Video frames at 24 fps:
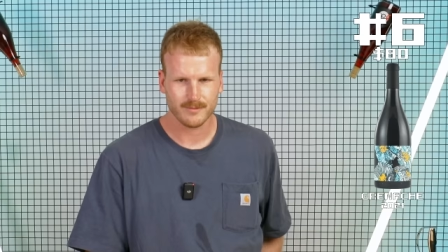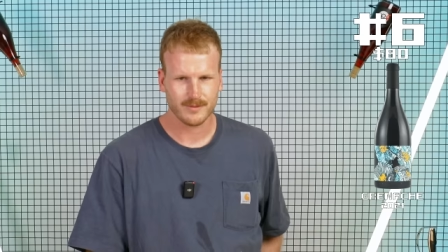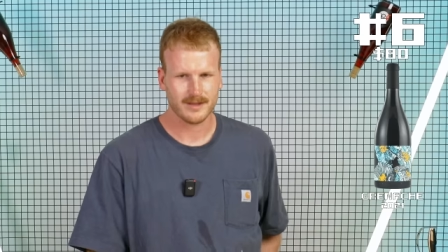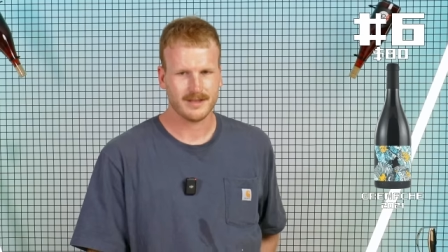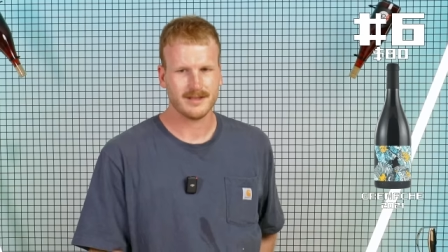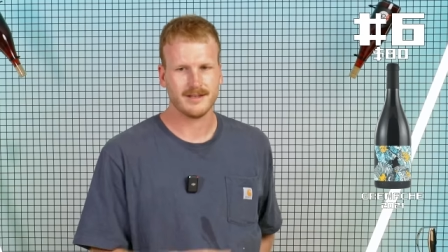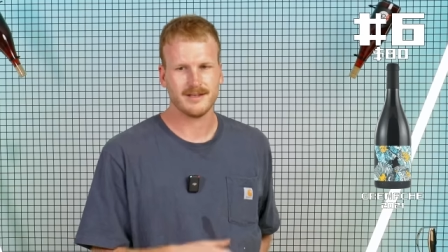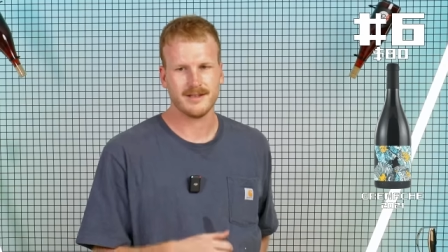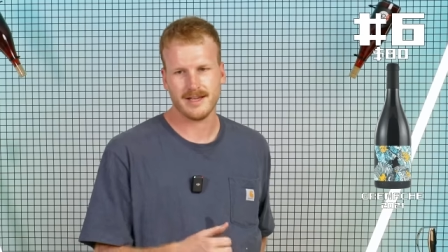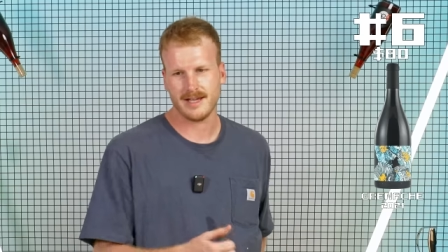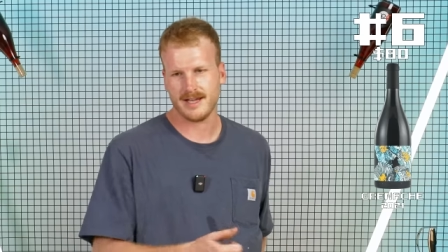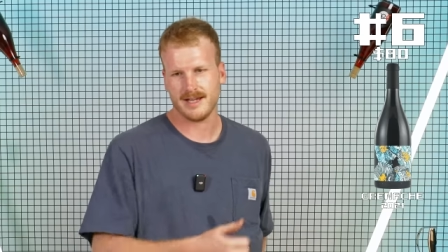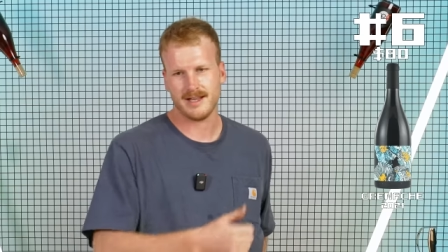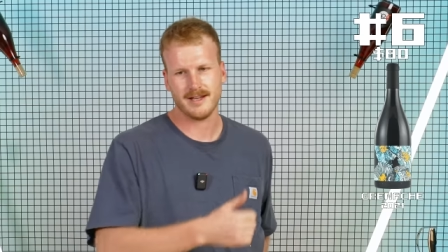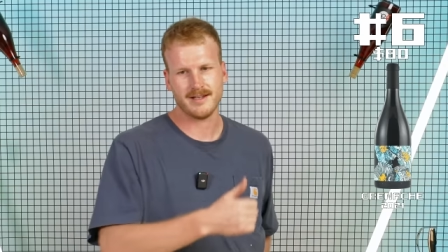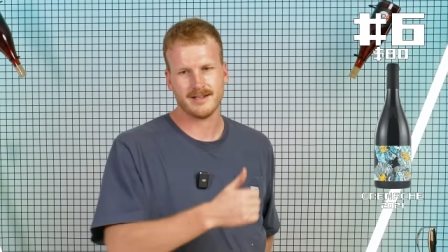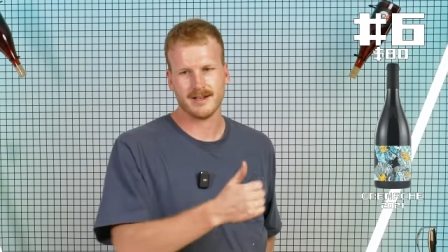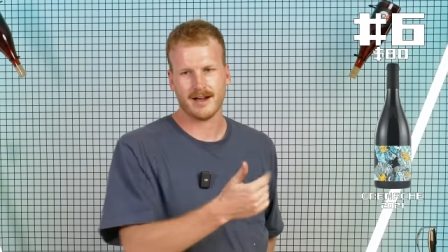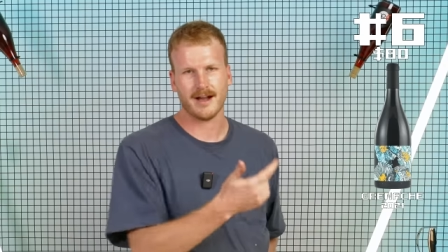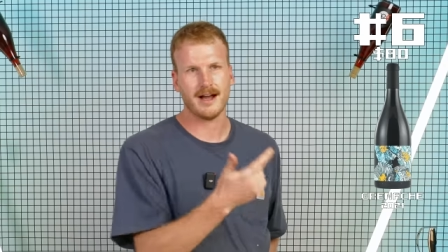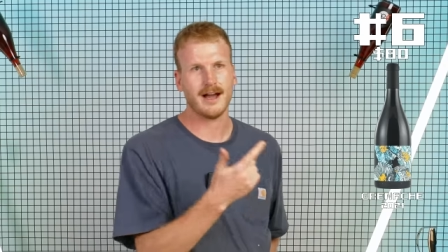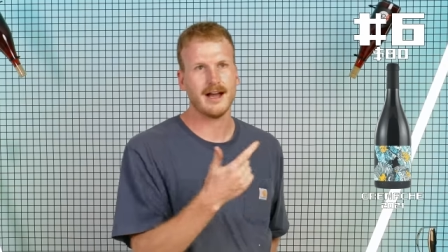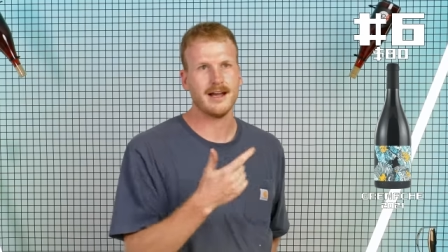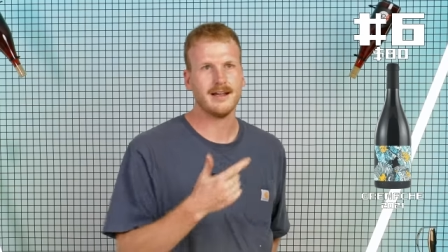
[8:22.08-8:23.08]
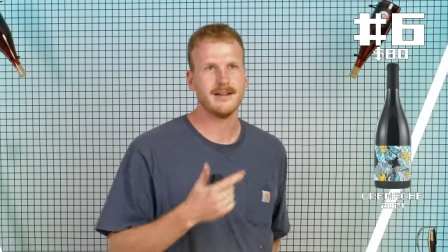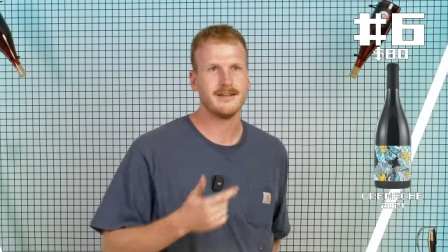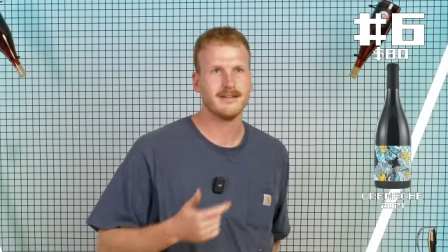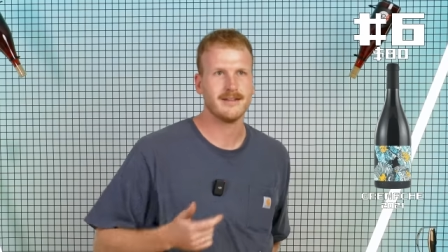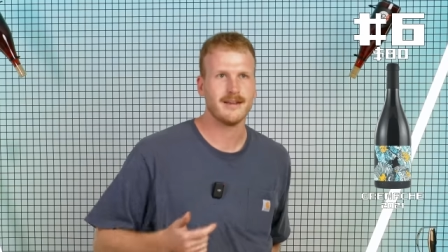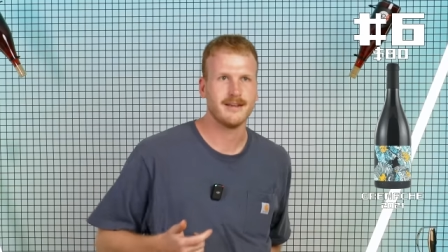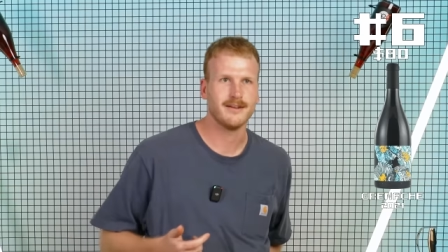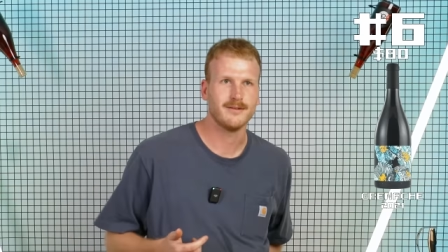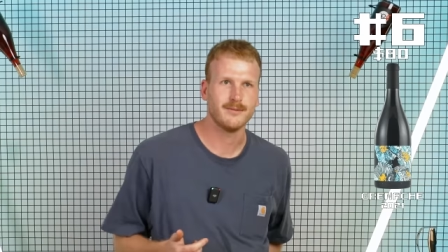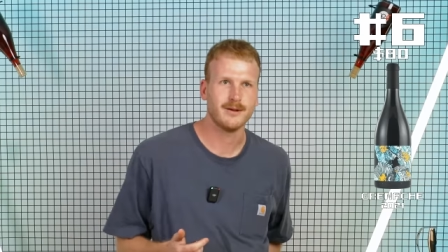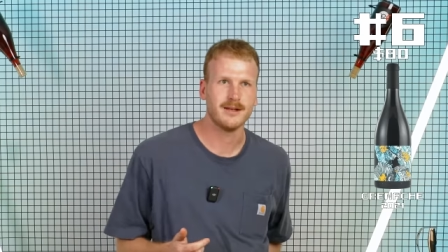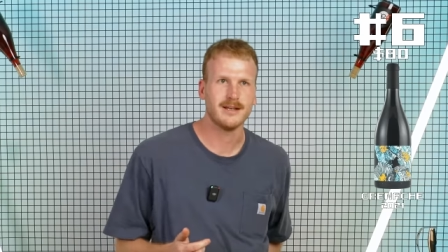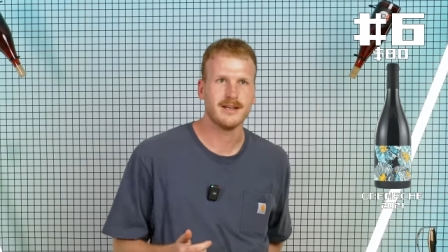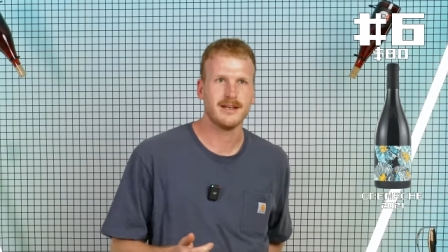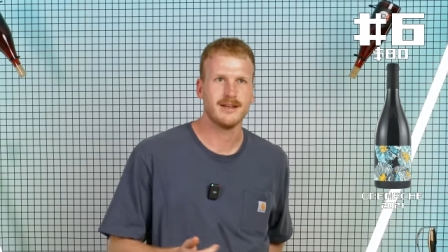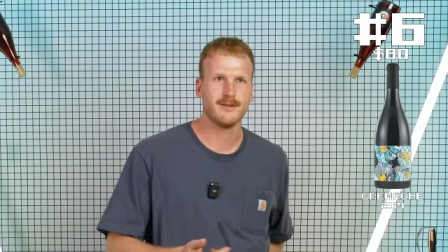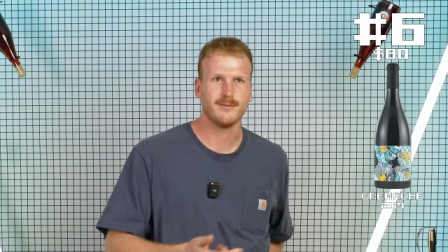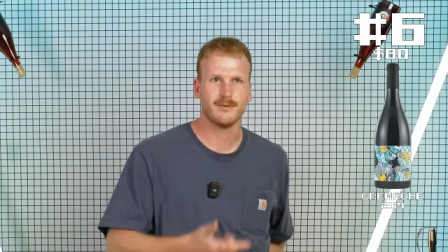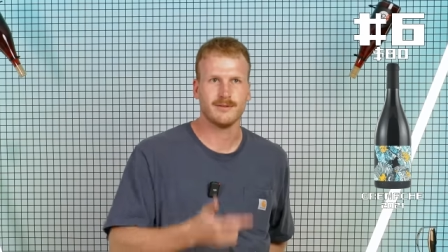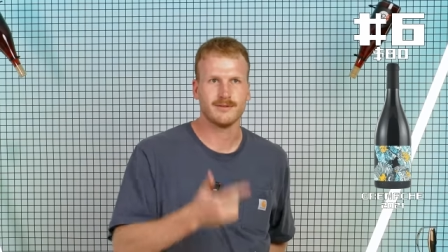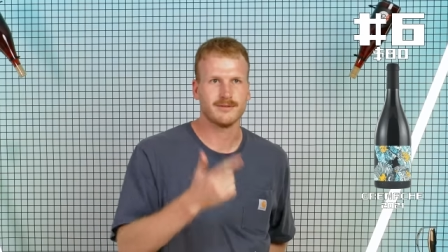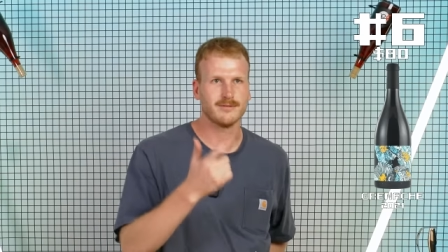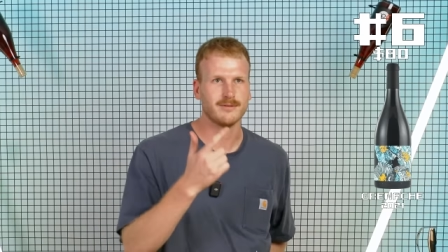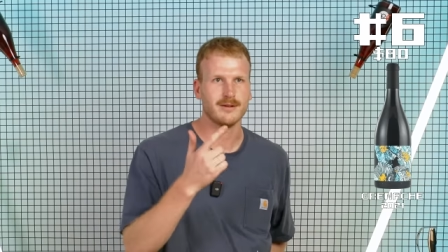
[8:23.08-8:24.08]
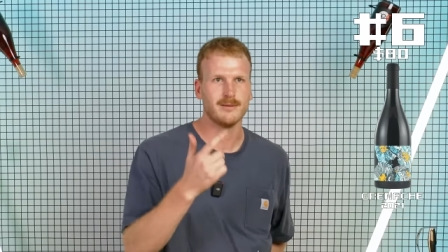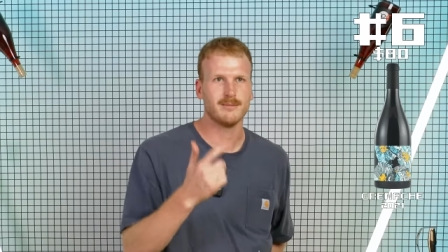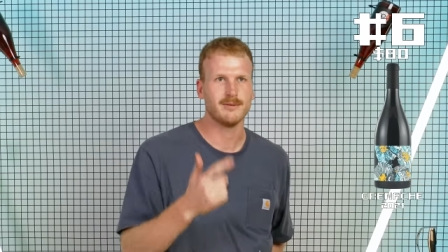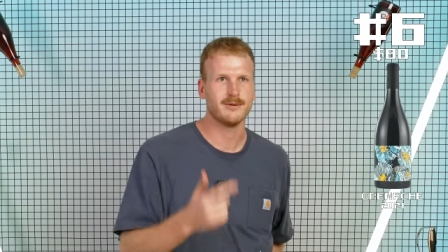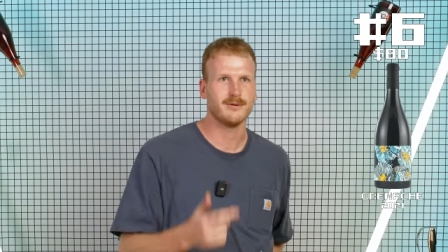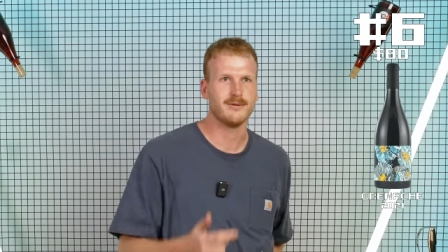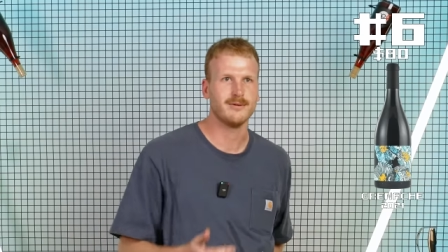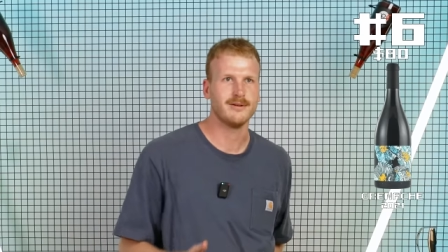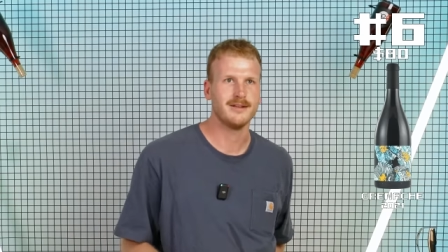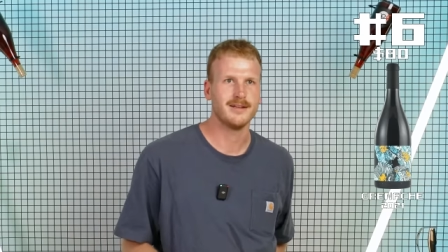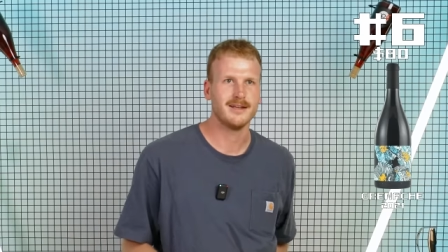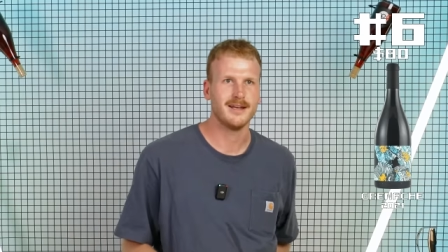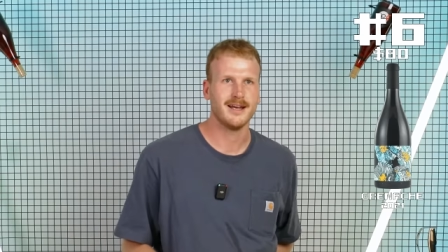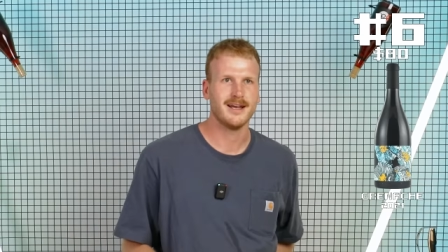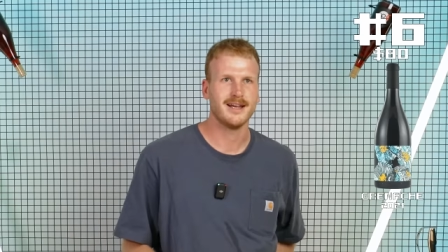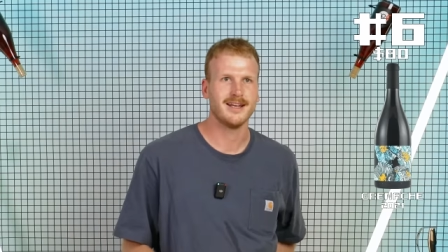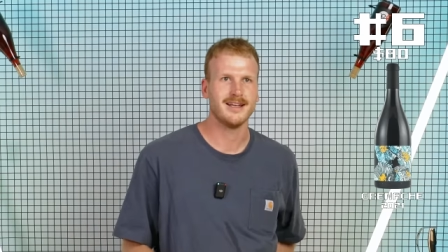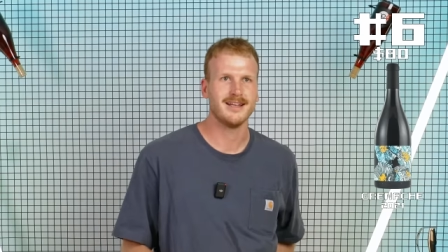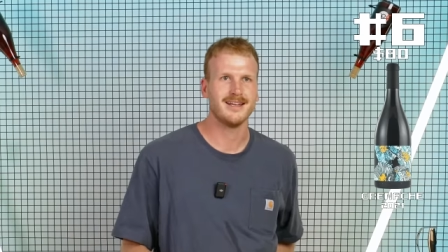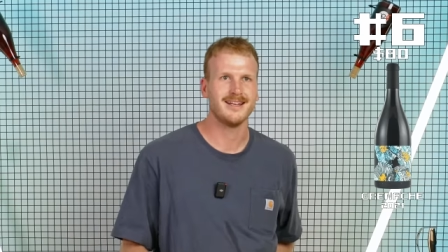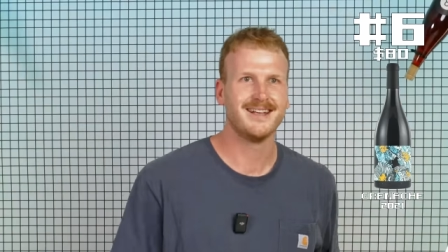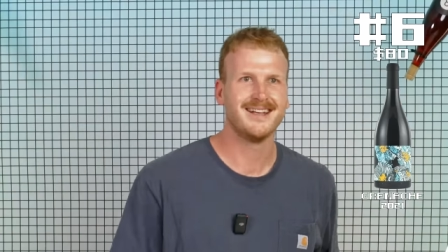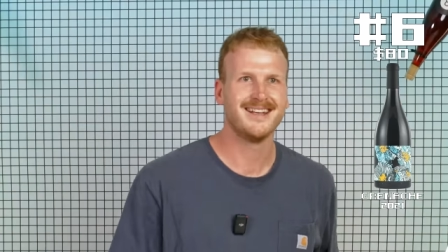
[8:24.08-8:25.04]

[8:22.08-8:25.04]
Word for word: when he died and when he was reborn and